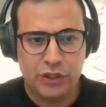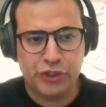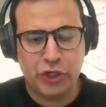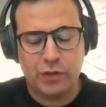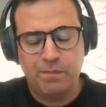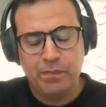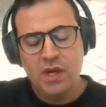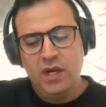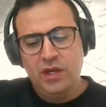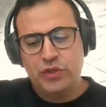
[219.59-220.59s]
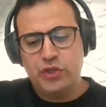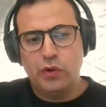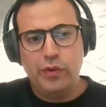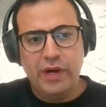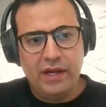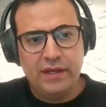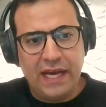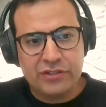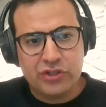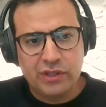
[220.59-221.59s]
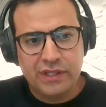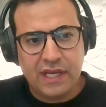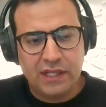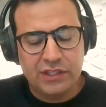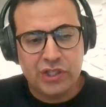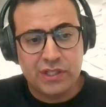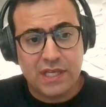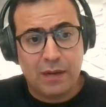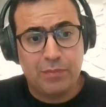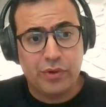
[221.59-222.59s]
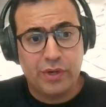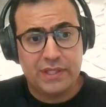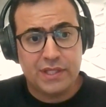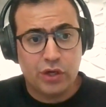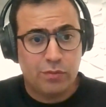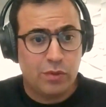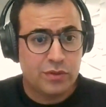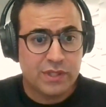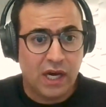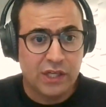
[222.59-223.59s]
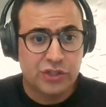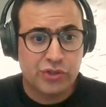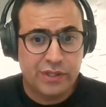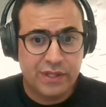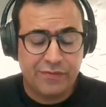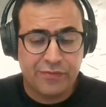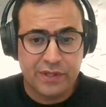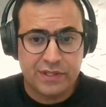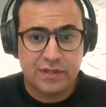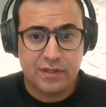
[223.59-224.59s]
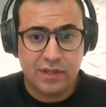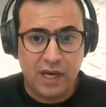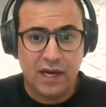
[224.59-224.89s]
Sure. So Natural Intelligence operates in almost 100 different